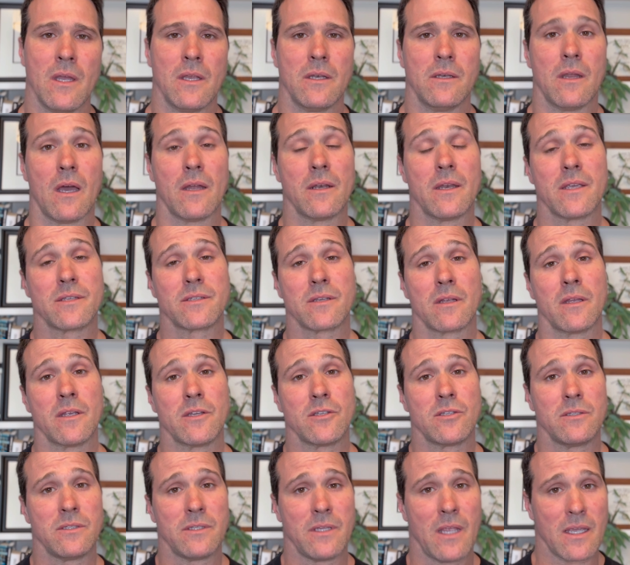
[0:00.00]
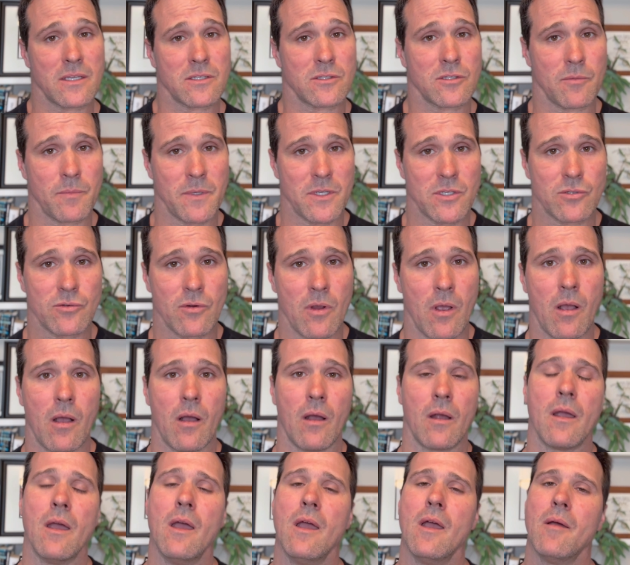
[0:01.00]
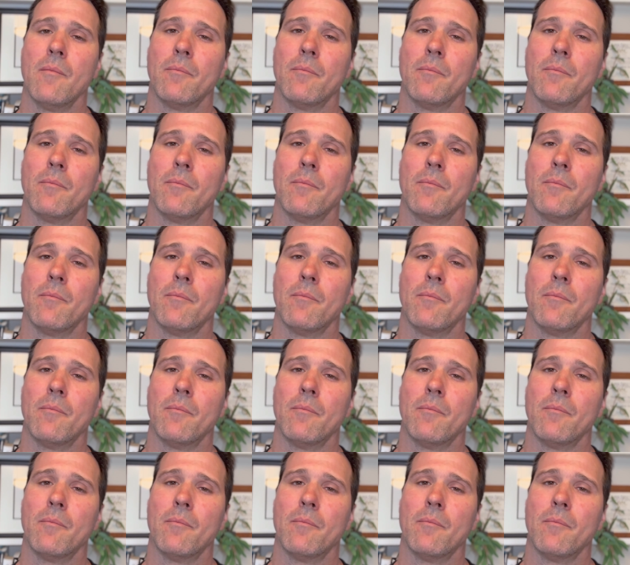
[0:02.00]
not necessarily, yes, to be strong,